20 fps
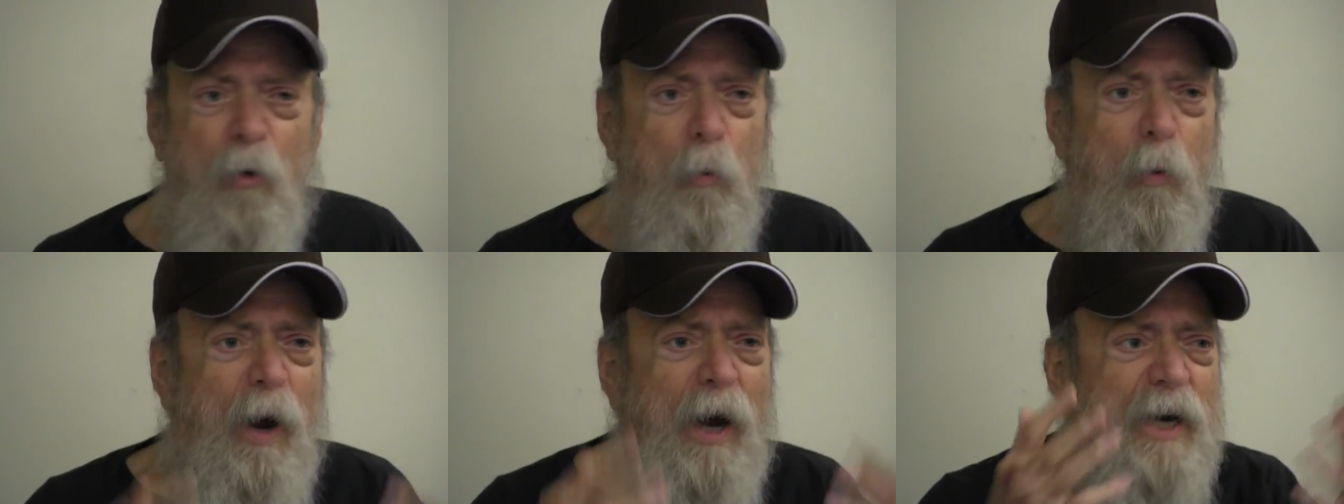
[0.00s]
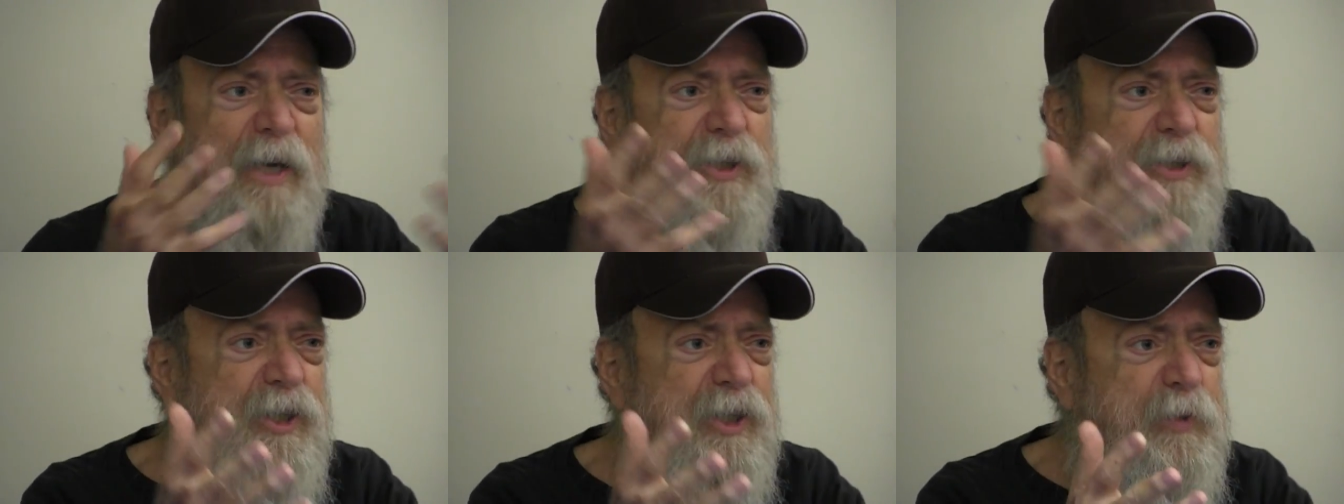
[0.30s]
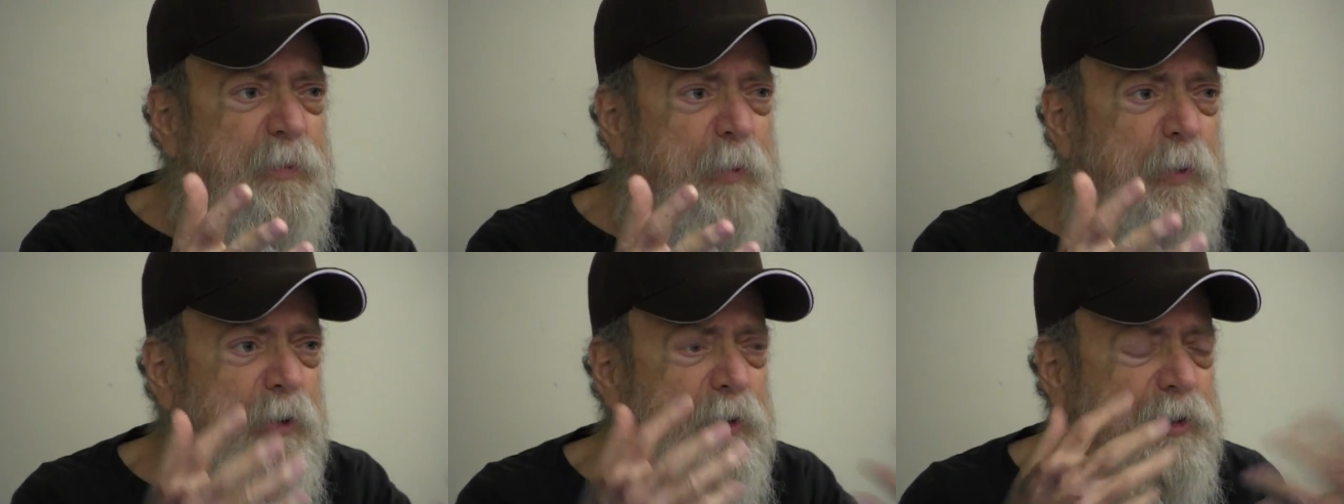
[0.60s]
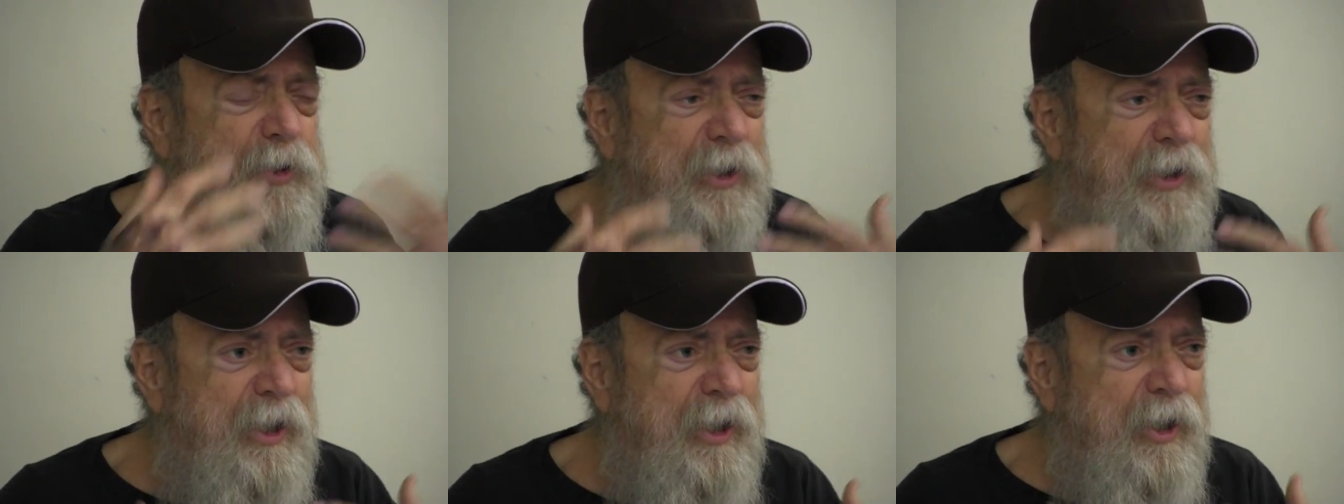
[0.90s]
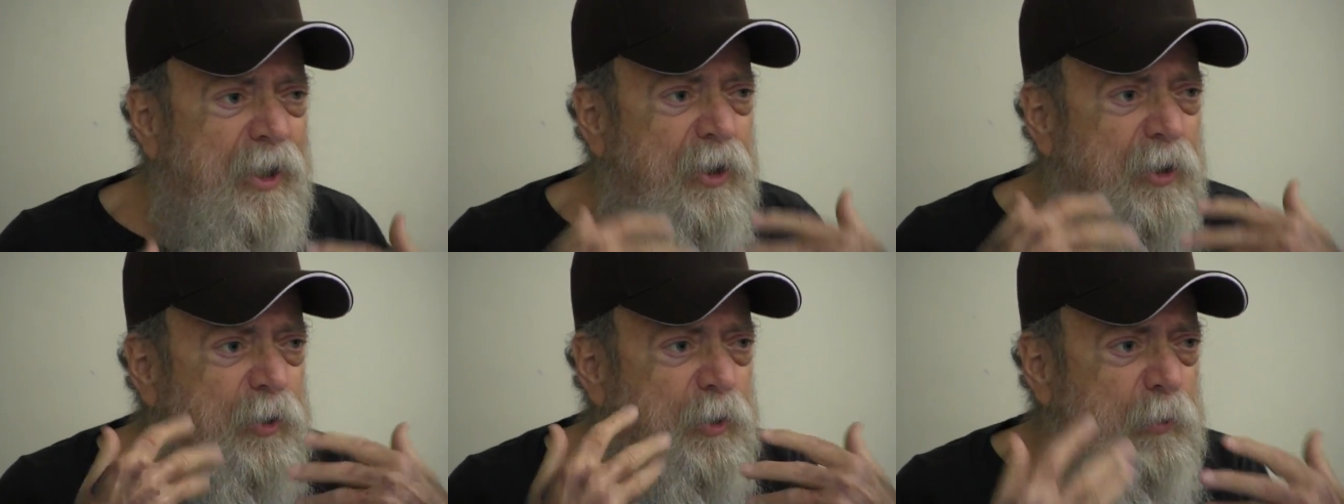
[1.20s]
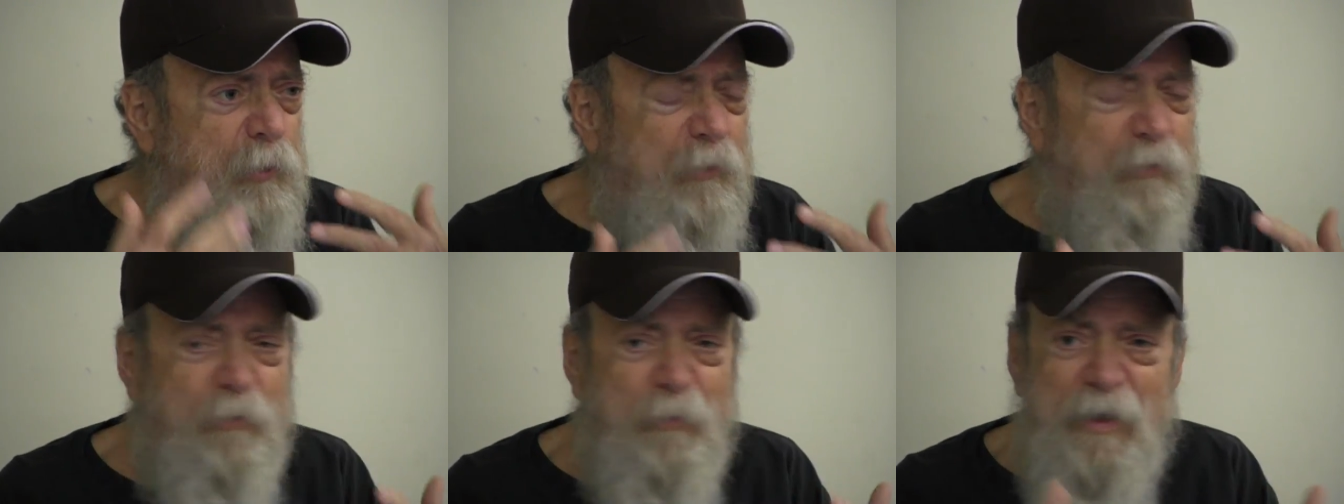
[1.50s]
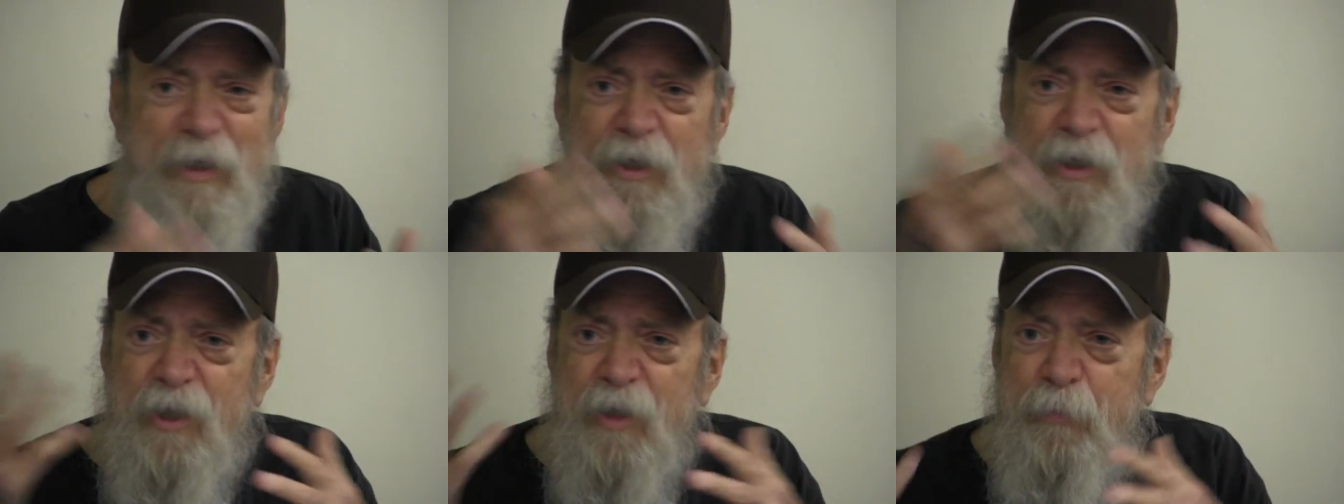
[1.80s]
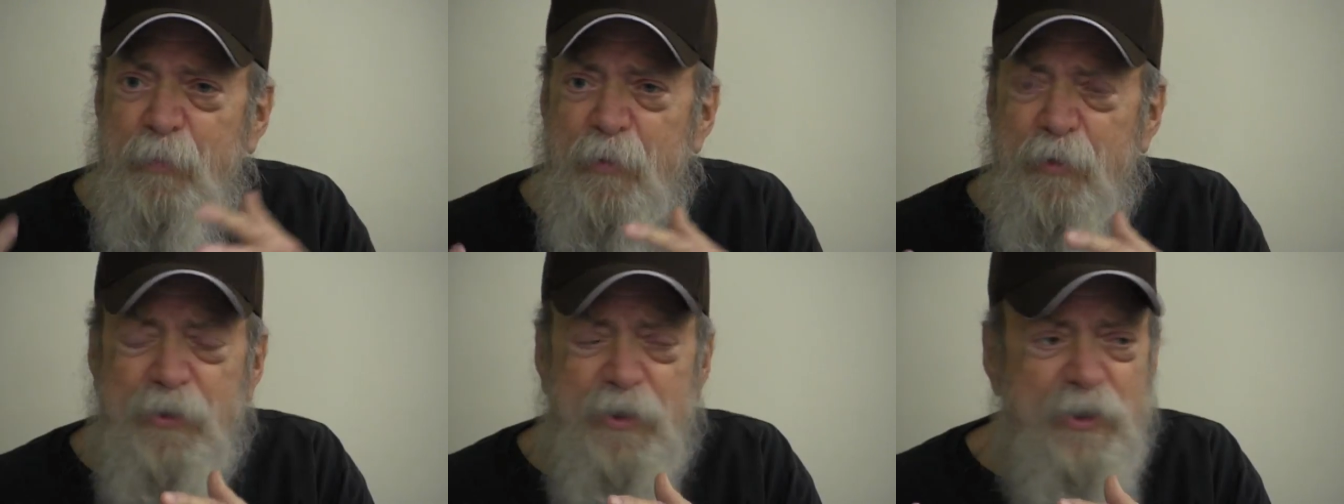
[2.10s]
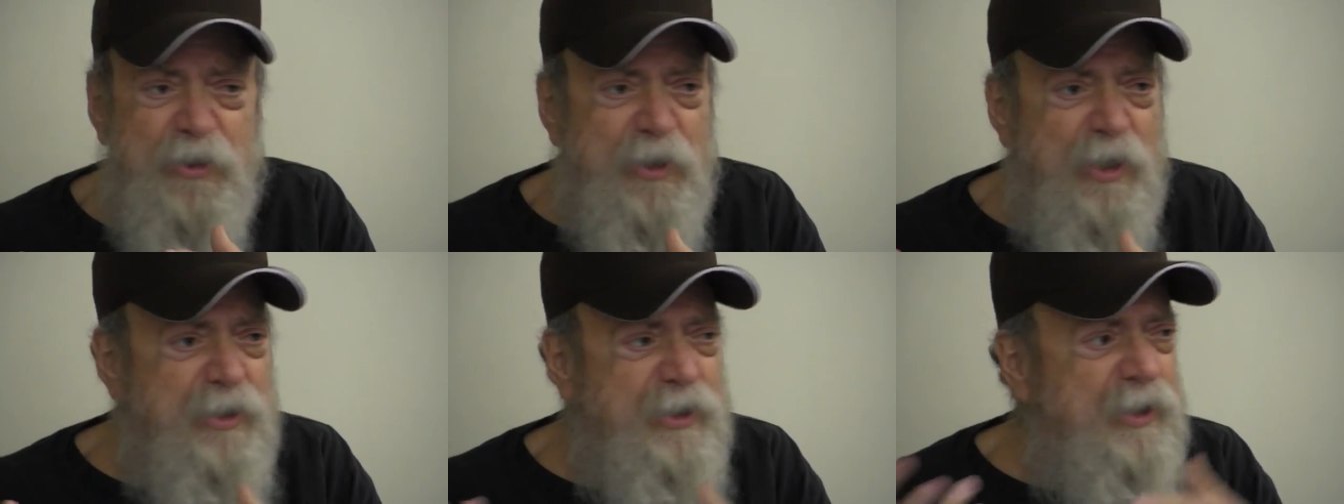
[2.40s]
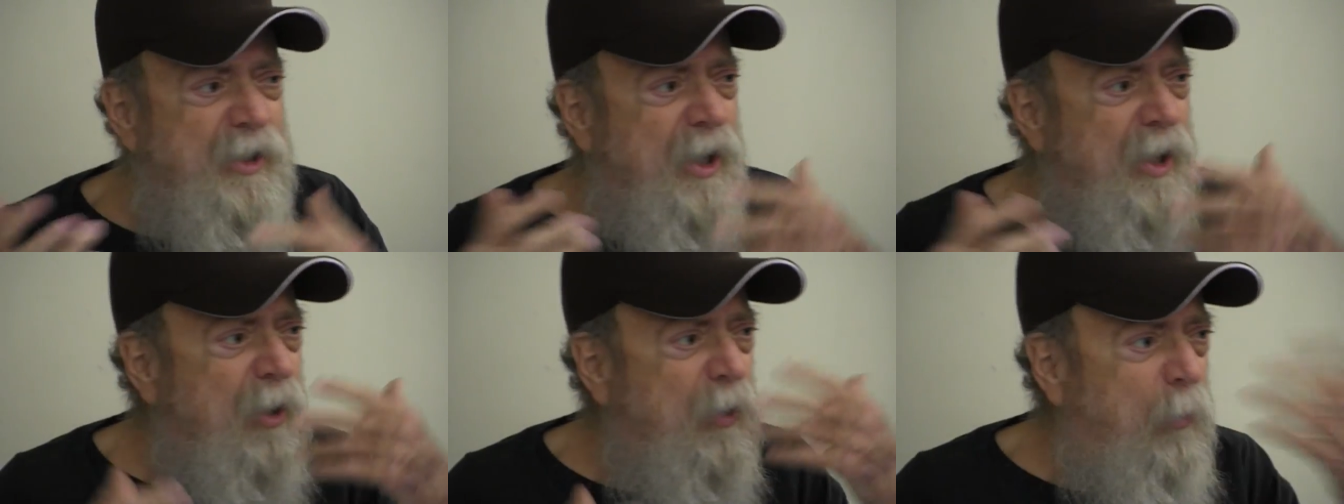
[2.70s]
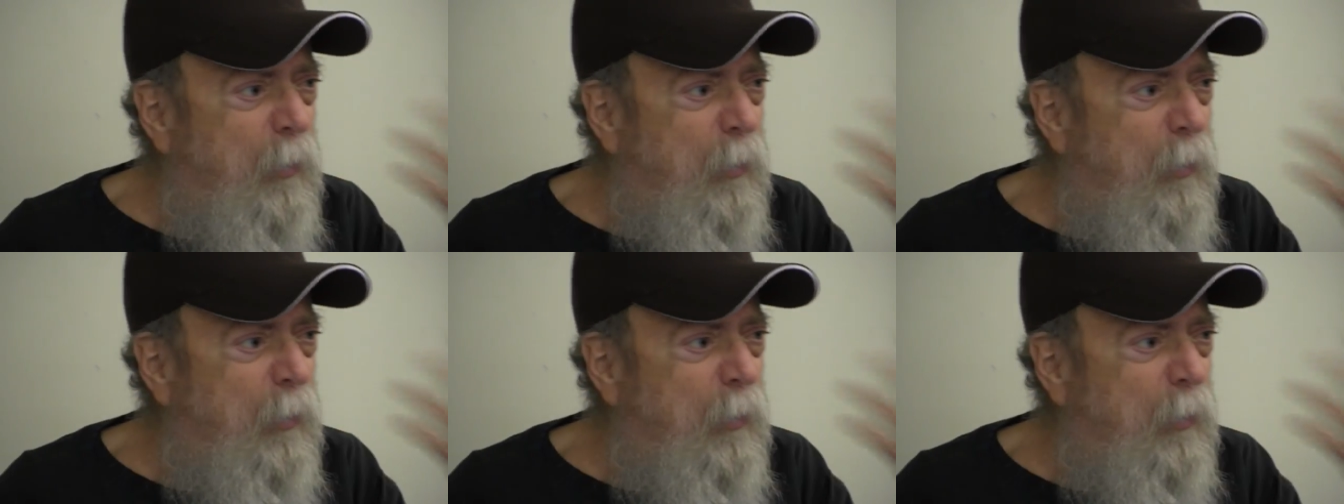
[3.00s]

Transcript: Why does this person do it for me, another person doesn't.